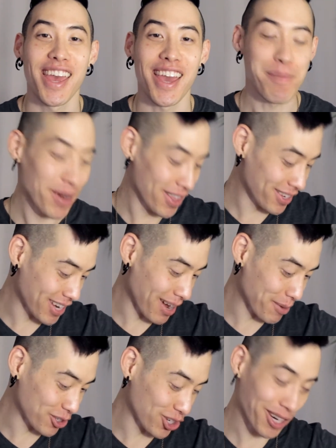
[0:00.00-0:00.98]
And by the
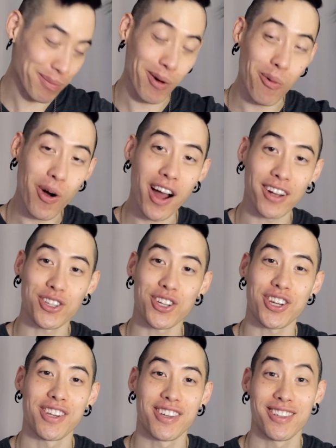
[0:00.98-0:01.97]
time I checked my
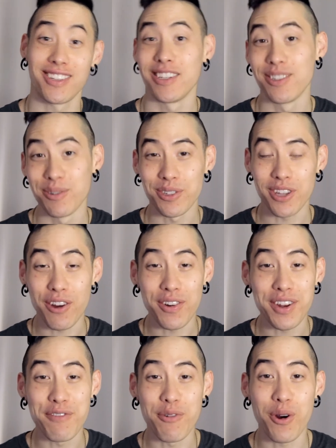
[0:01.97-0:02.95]
watch, it was
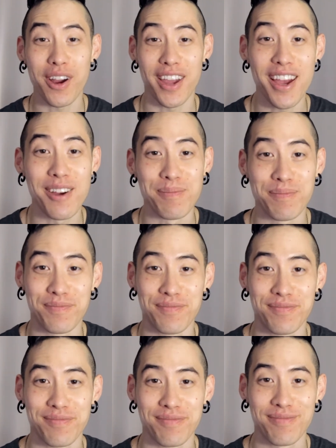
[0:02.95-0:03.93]
already 4 a.m.
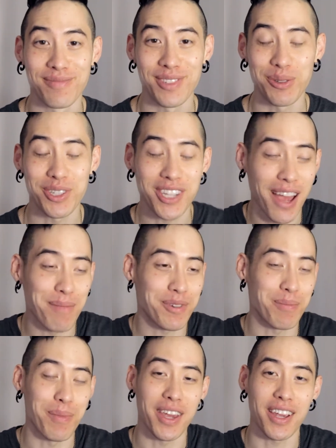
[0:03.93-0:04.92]
It was time
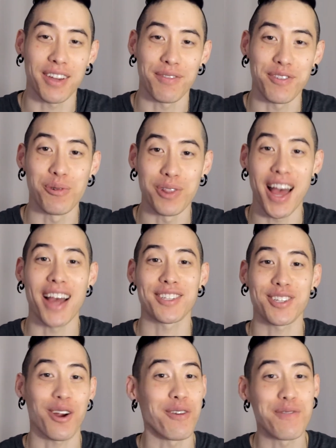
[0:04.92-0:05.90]
to make a few
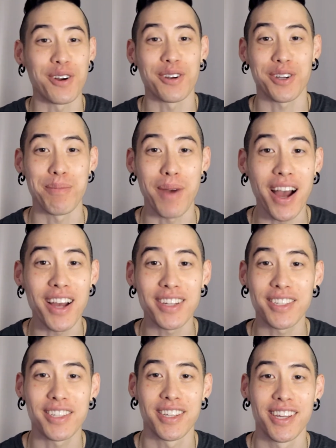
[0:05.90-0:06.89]
last heartfelt
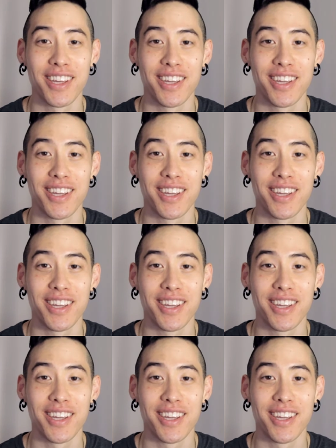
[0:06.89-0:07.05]
goodbyes.